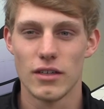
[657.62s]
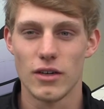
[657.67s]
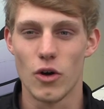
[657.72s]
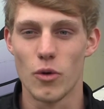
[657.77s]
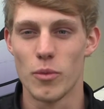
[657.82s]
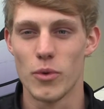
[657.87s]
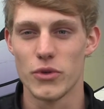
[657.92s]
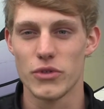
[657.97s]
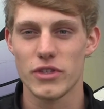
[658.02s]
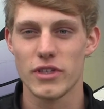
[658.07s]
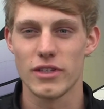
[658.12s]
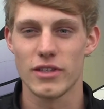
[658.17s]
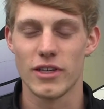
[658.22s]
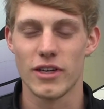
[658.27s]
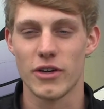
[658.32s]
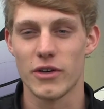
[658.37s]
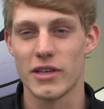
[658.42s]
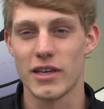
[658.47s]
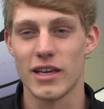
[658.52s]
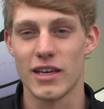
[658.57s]
almost
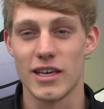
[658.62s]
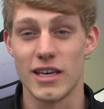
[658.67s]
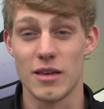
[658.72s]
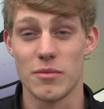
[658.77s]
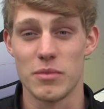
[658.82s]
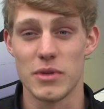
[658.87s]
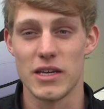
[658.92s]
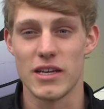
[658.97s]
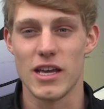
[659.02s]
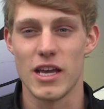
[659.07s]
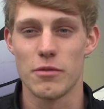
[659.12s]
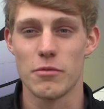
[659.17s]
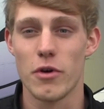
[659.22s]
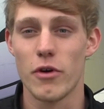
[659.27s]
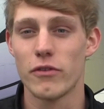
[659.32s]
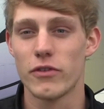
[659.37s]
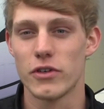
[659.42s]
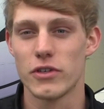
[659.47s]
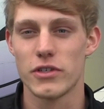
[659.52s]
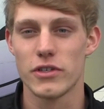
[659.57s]
it can be game
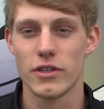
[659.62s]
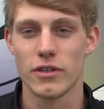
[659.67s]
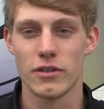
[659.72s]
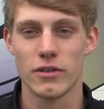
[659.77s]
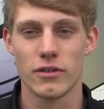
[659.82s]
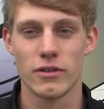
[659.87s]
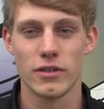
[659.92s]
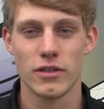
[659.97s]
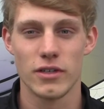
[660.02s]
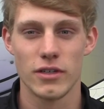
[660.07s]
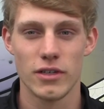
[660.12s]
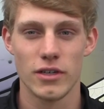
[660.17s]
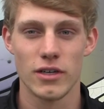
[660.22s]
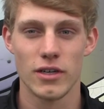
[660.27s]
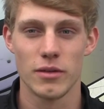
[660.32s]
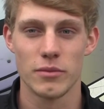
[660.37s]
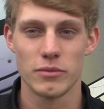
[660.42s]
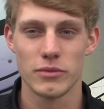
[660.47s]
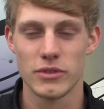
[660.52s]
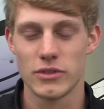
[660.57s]
over. So
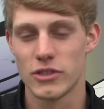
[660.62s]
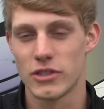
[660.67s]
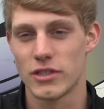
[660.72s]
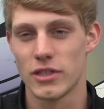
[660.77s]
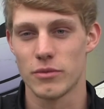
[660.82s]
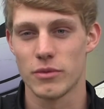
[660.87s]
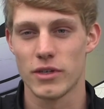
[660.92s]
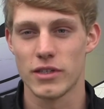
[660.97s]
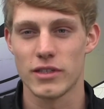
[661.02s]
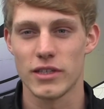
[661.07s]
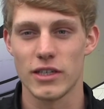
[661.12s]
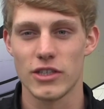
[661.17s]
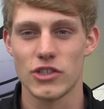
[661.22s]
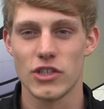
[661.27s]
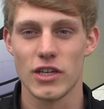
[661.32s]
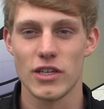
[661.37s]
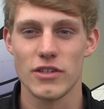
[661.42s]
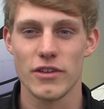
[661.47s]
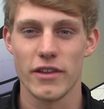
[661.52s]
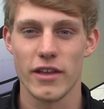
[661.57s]
just didn't want to take a
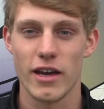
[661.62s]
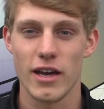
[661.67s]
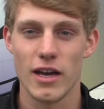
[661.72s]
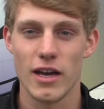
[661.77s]
chance on that